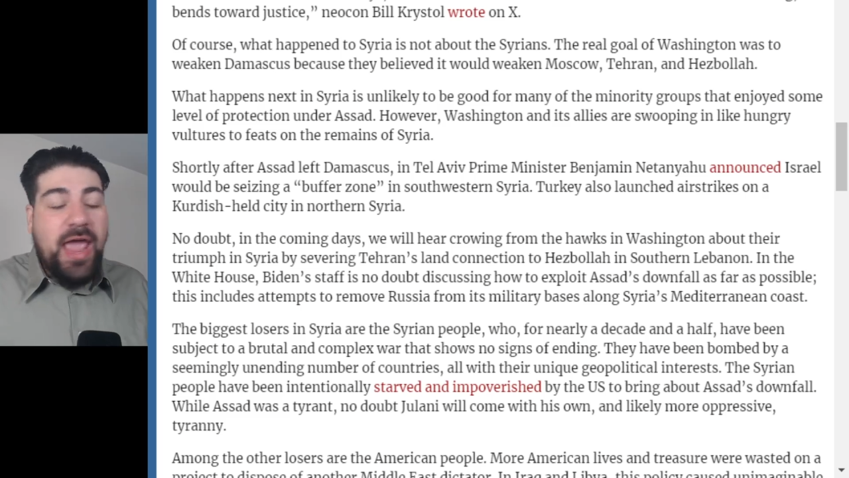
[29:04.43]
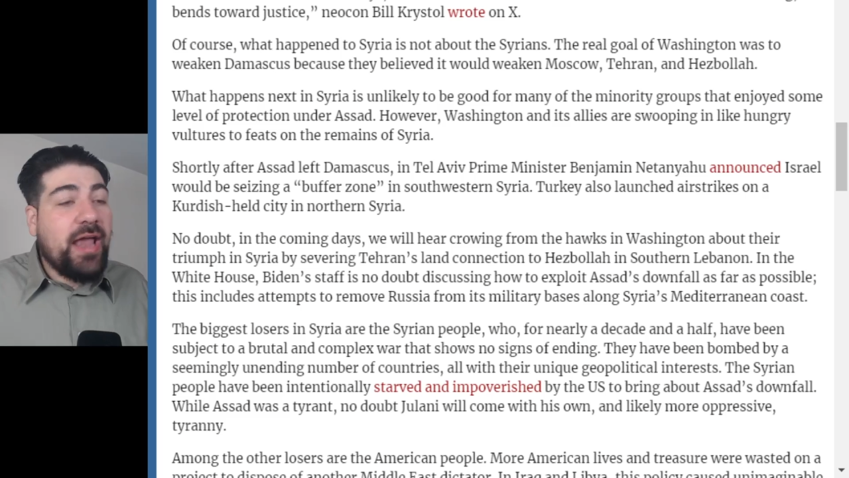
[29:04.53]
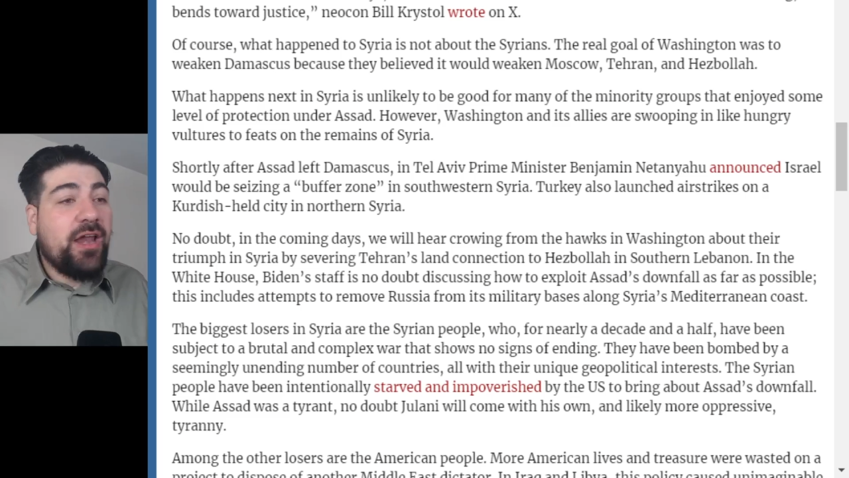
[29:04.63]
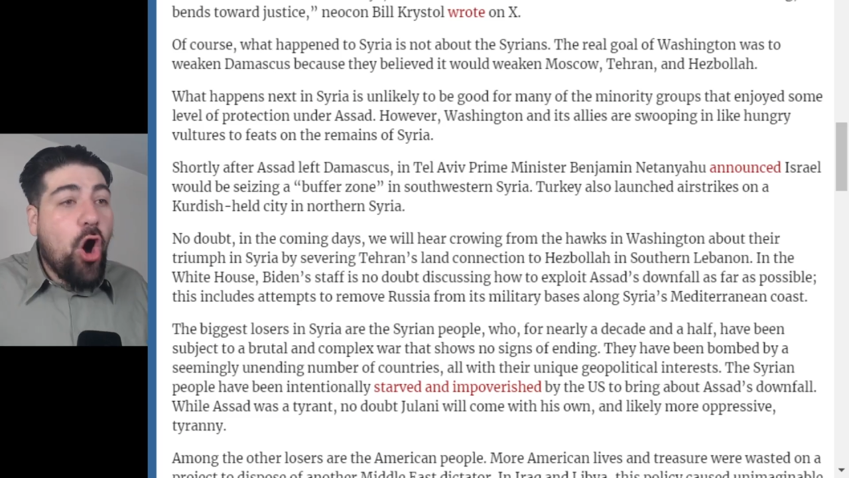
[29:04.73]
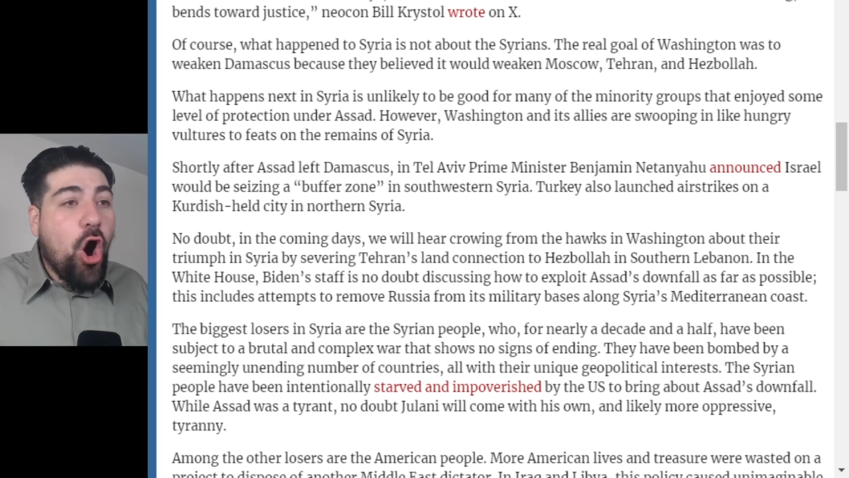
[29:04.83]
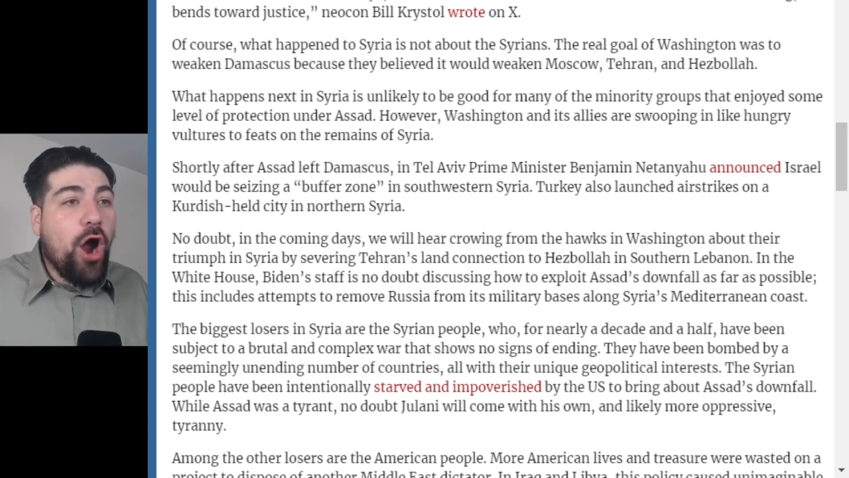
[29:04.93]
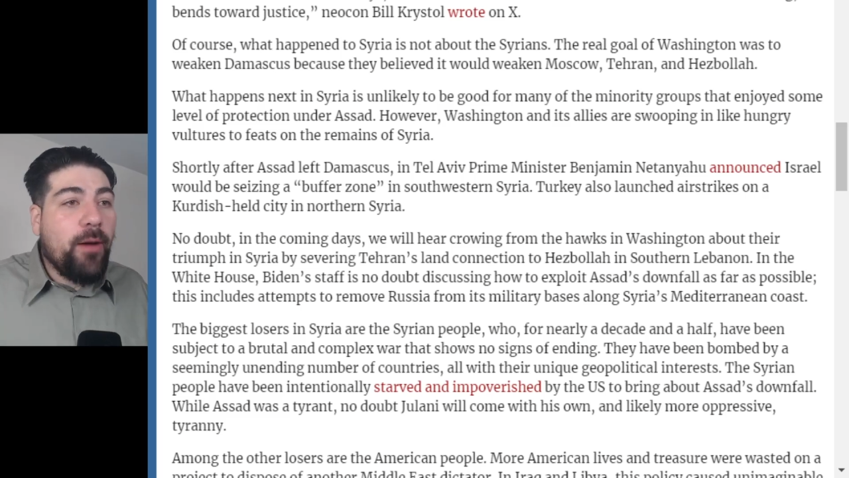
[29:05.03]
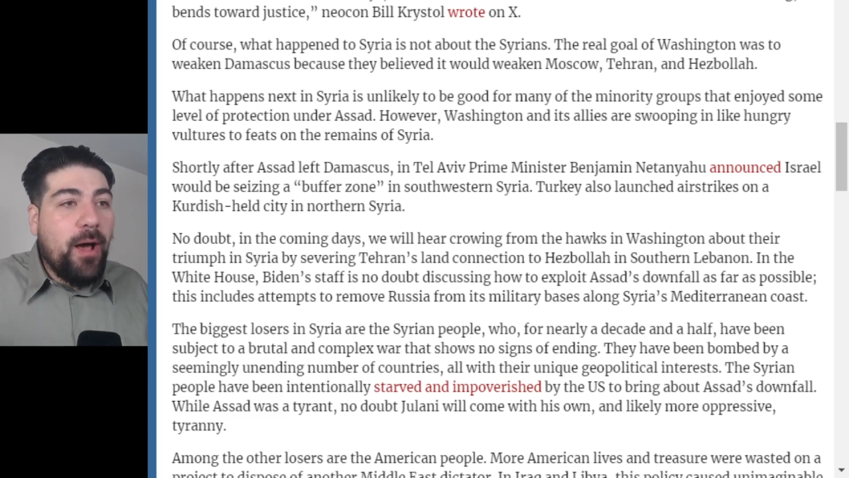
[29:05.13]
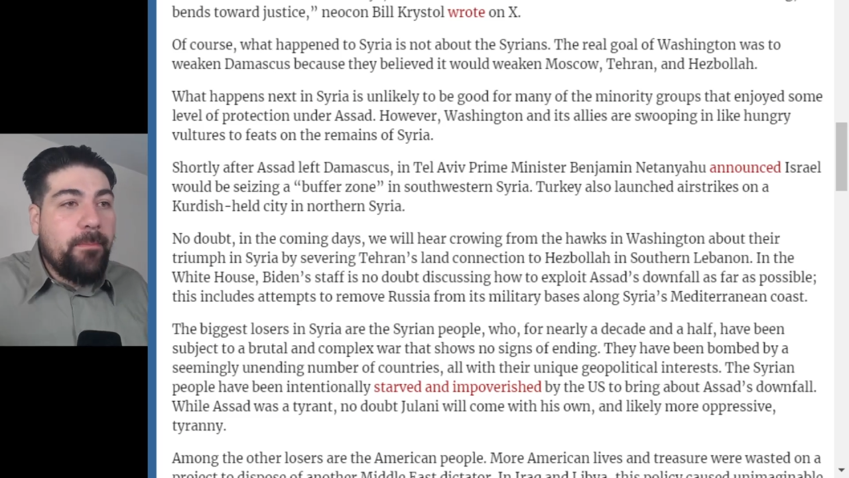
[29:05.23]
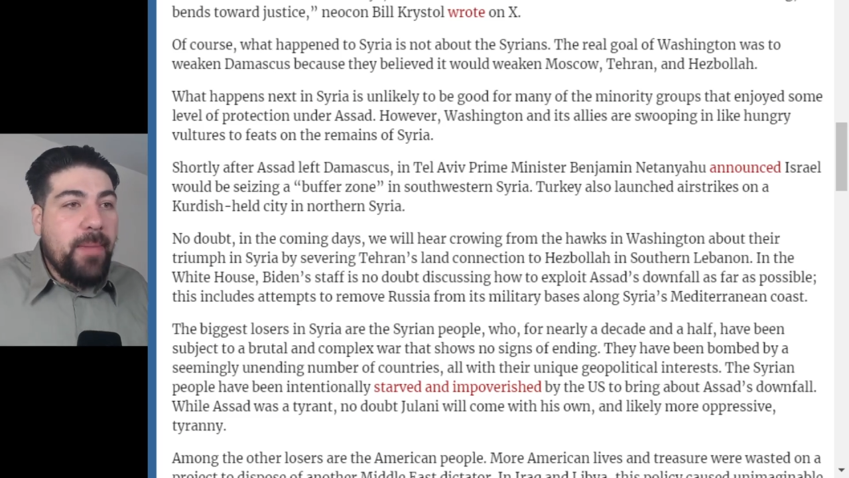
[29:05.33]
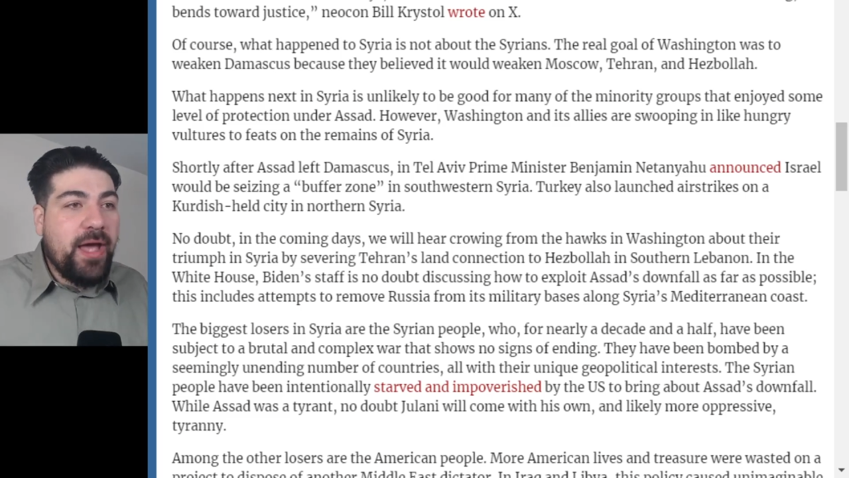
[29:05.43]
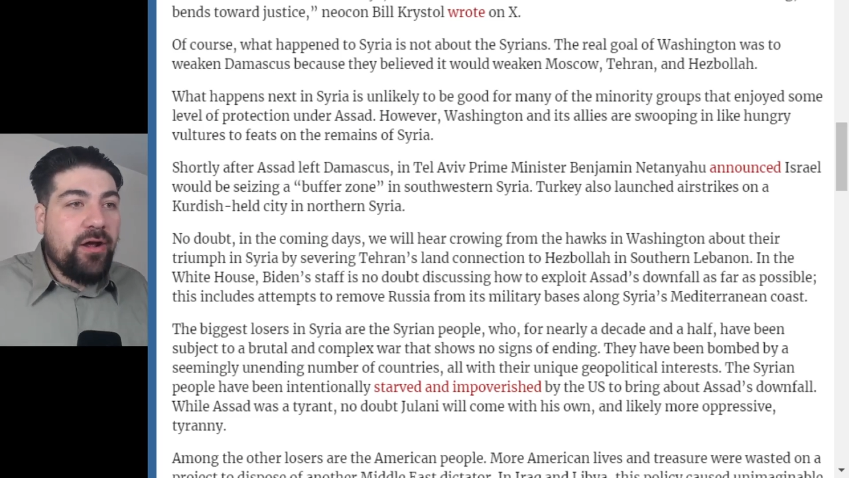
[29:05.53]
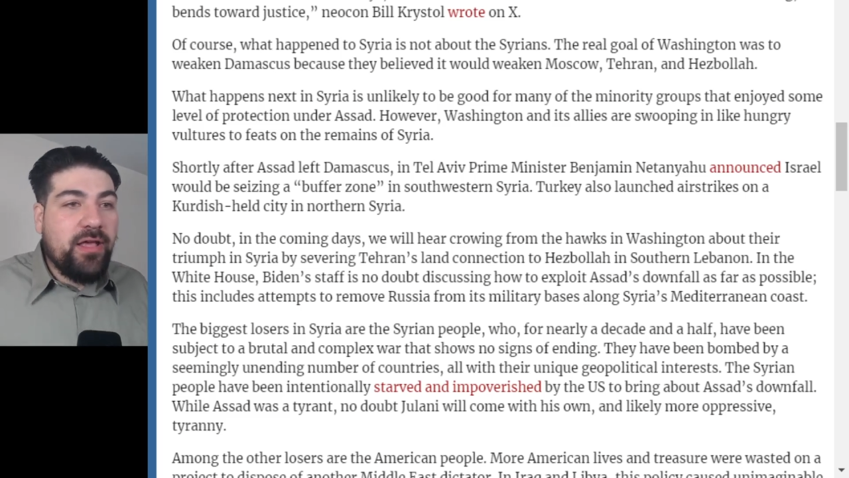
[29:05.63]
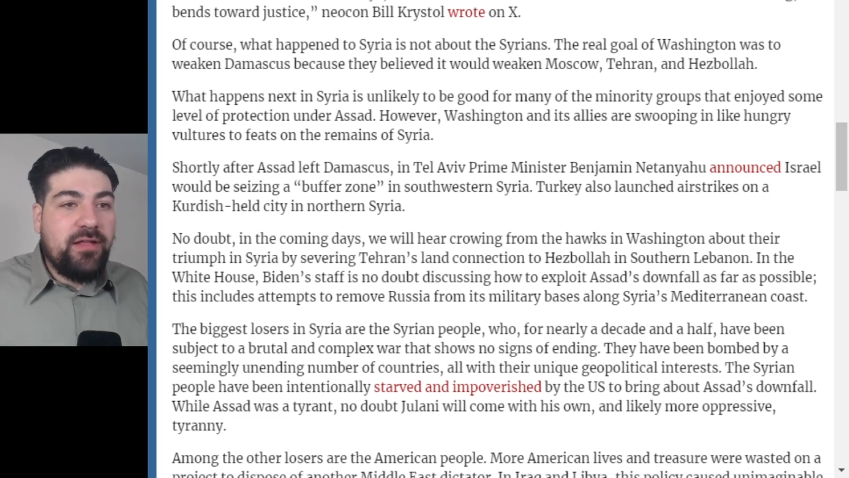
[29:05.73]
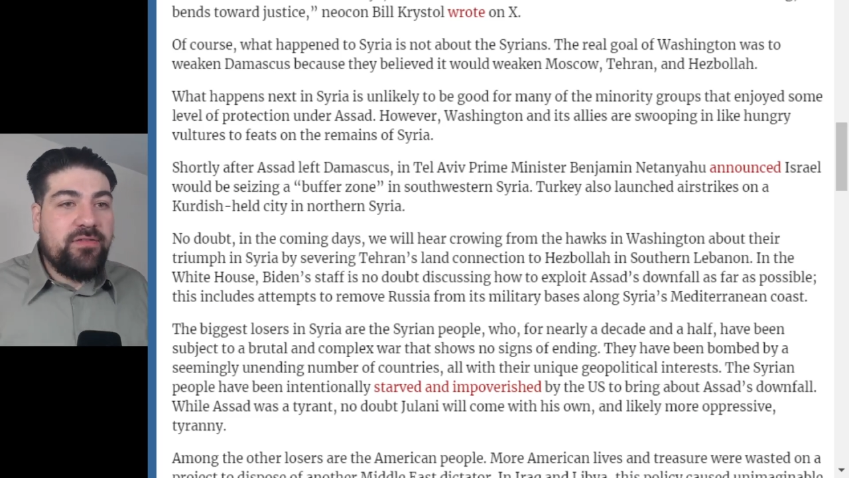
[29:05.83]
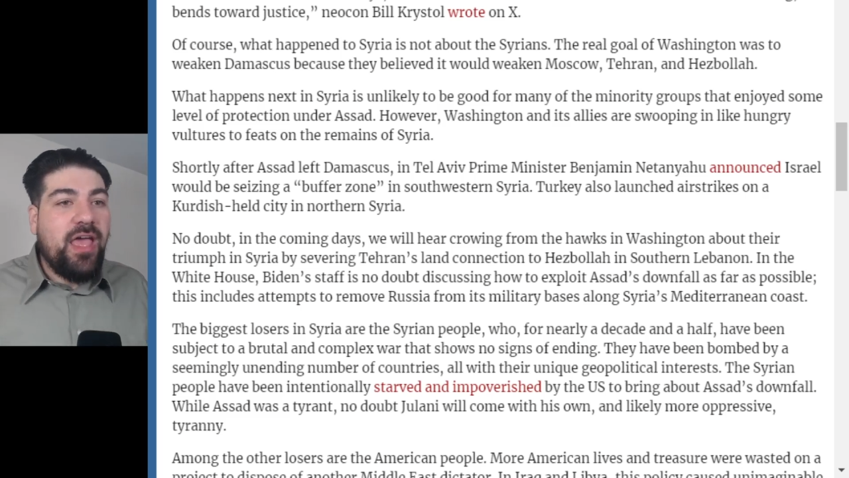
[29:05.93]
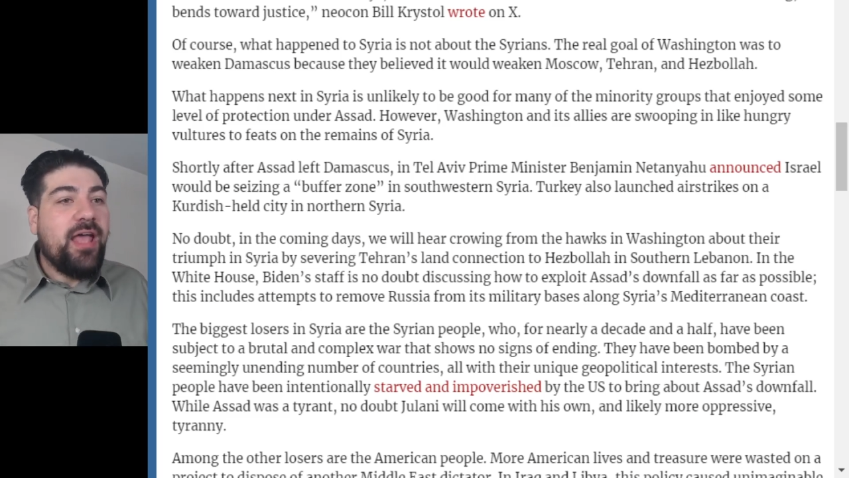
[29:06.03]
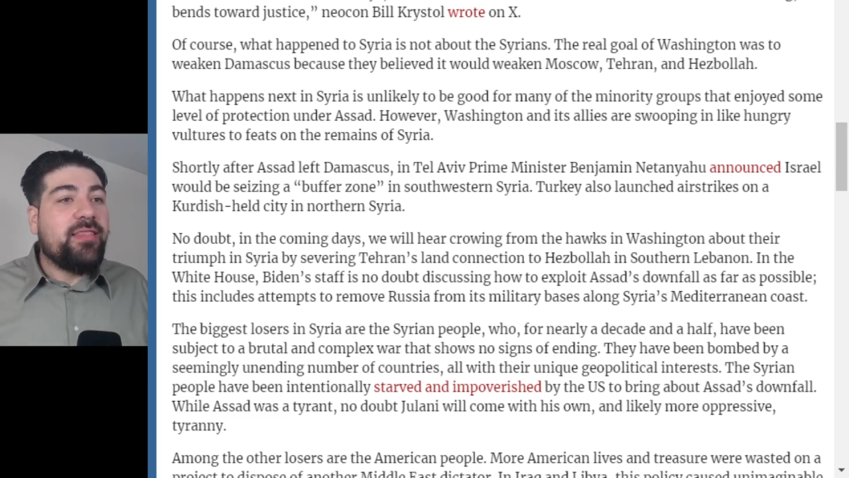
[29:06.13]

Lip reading: and harm Americans.